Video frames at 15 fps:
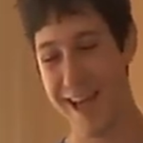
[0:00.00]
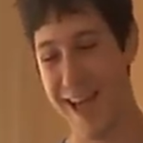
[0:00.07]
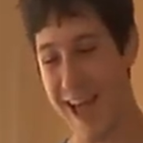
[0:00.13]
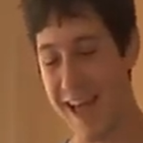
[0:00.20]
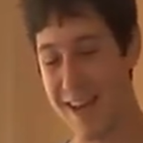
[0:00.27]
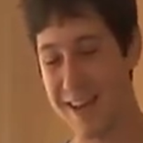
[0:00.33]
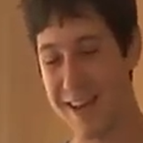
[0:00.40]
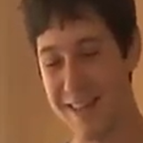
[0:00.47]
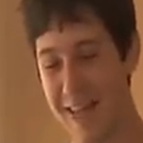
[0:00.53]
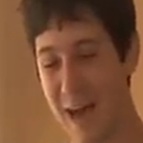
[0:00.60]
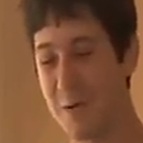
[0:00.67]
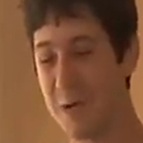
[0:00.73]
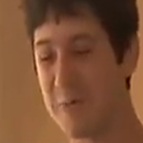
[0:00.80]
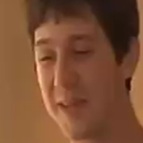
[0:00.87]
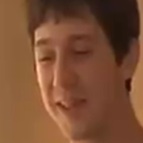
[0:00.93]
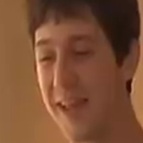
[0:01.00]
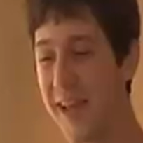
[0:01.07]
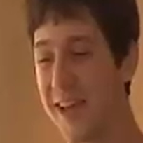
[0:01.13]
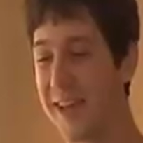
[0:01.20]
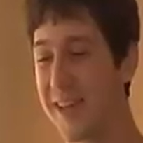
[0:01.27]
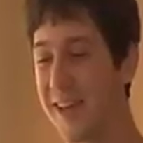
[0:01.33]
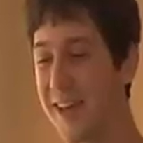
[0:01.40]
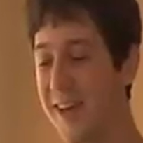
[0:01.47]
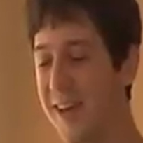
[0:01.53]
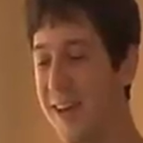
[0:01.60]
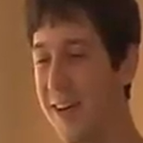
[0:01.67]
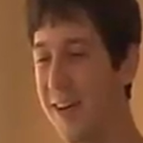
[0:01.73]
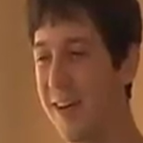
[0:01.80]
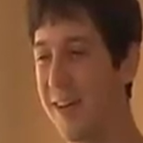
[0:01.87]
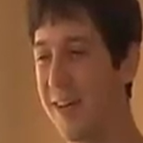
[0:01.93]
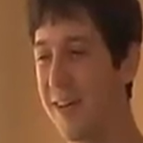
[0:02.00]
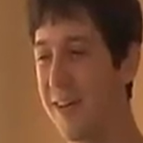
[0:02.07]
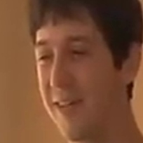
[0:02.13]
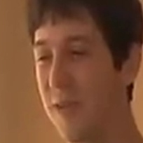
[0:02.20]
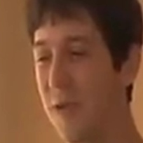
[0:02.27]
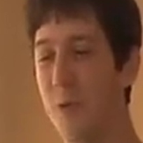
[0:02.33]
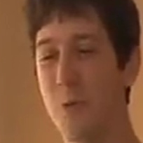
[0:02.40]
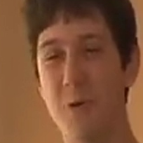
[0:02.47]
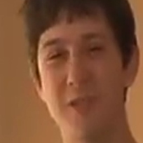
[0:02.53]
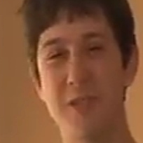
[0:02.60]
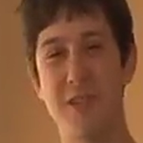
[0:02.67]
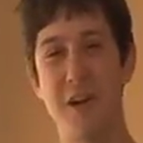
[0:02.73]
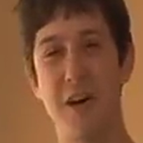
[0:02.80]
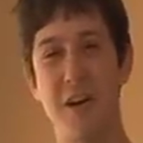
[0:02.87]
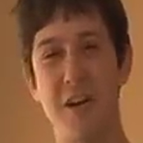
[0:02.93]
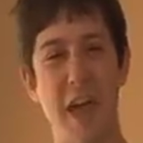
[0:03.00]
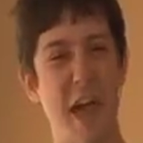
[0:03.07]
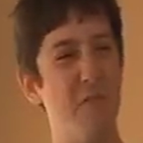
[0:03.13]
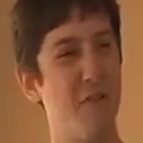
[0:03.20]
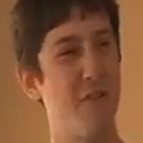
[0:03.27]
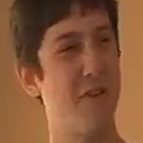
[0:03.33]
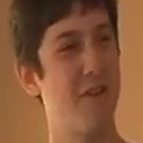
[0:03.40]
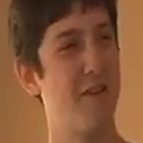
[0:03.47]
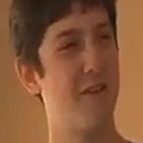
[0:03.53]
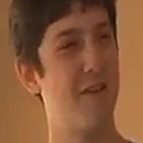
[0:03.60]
And that would be like the worst hug ever.